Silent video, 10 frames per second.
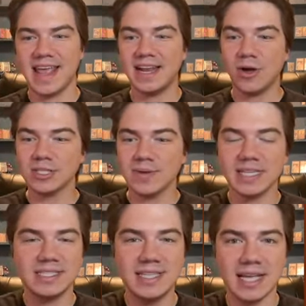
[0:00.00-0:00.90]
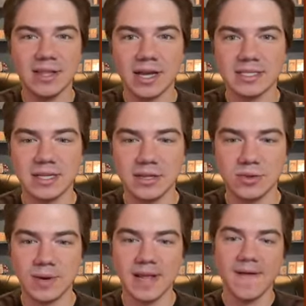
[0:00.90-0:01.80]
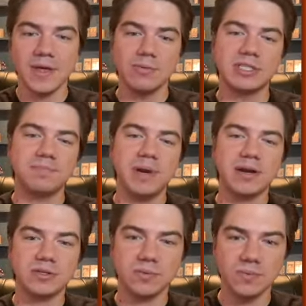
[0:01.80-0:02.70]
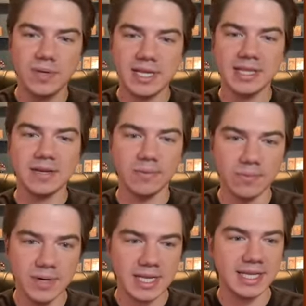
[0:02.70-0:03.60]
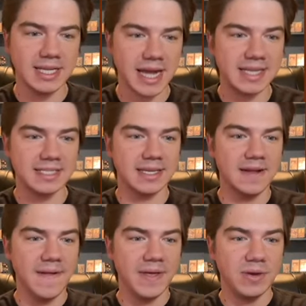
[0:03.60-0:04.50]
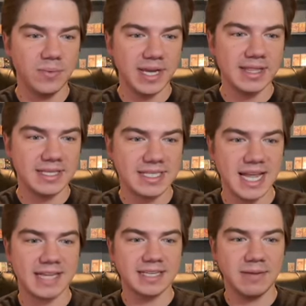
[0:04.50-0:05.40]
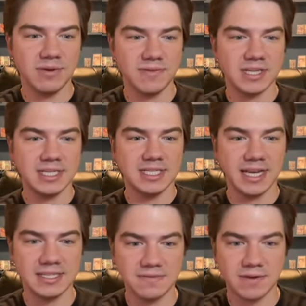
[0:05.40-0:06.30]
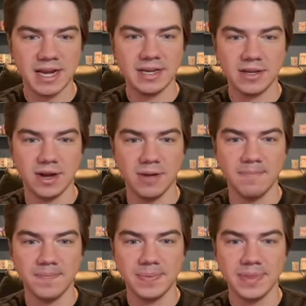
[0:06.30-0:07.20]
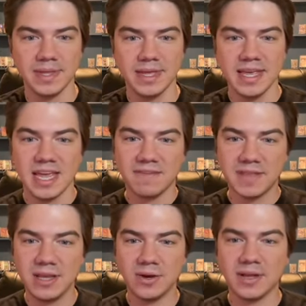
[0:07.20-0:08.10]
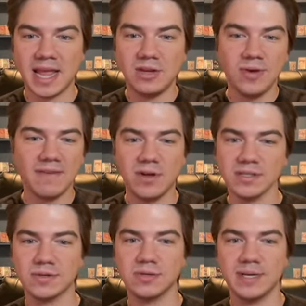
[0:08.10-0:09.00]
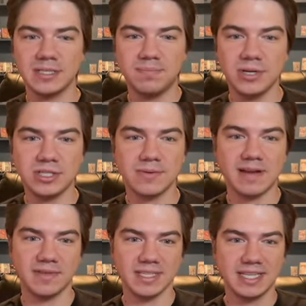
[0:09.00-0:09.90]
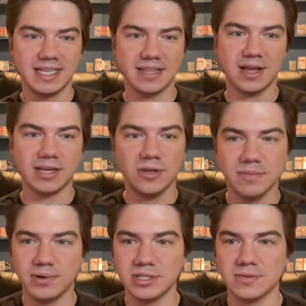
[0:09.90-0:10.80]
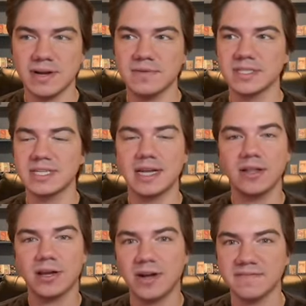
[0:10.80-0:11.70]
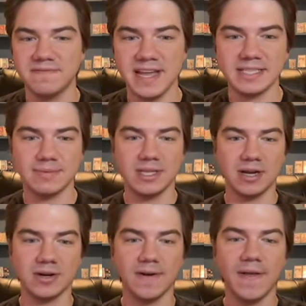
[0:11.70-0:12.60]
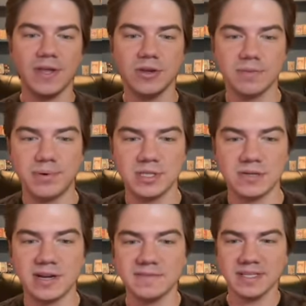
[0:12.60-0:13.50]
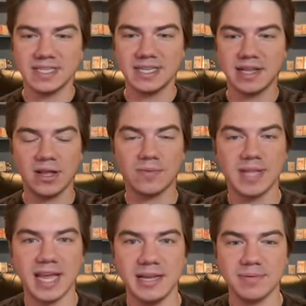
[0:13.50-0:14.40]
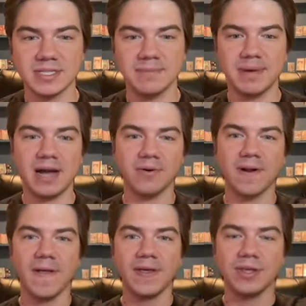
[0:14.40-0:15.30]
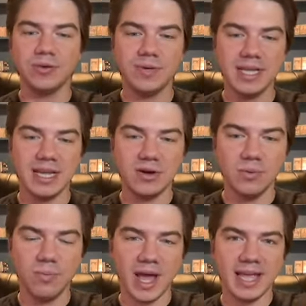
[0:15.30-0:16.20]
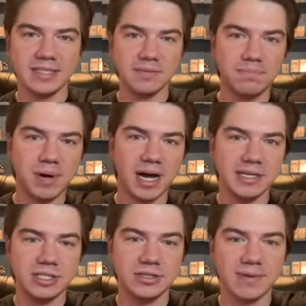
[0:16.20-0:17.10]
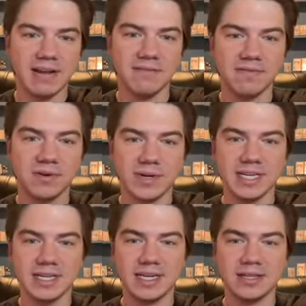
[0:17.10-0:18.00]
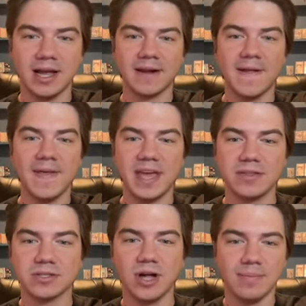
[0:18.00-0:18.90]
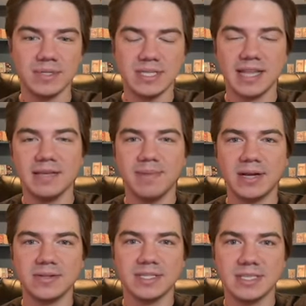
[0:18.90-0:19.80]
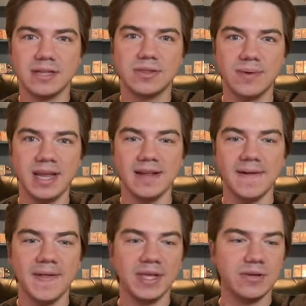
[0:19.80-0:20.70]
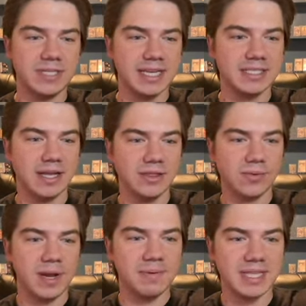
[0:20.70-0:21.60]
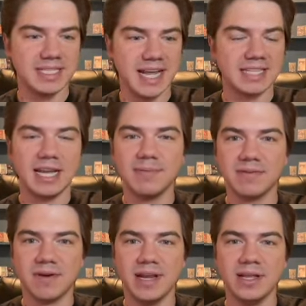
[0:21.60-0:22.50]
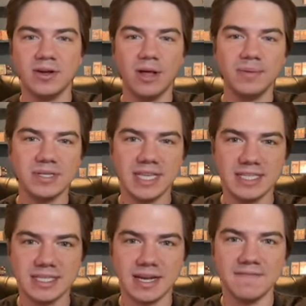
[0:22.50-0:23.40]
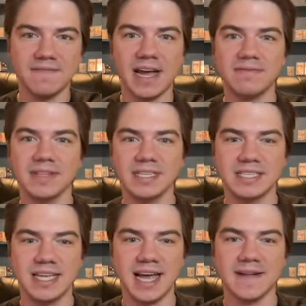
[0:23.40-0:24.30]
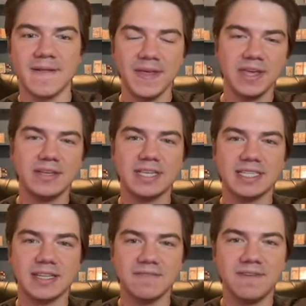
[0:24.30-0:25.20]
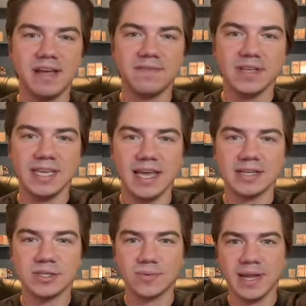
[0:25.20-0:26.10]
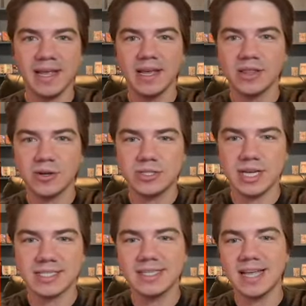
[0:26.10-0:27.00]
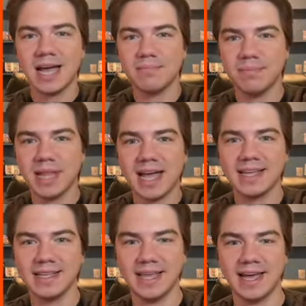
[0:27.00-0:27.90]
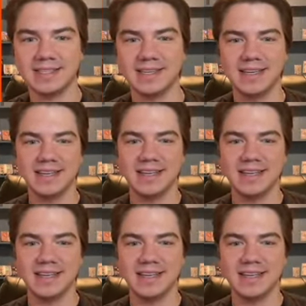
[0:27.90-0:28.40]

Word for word: It also has Deadlock Stun 3, which pairs really, really nicely with Snack Time, Refreshing Slice, and Frightening Calm. If they go, and you have all sorts of ways to push your rival into deadlock. You can push your rival into deadlock on face with Younger. You can push your rival into deadlock with 80% power. You need a way to punish your rival for going into deadlock, and there's almost nothing better than stun 3. You say stun 3 with a snack time and a frightening calm, you said stun 5 on this attack. You say stun 5 all EX 3, they're just not blocking that.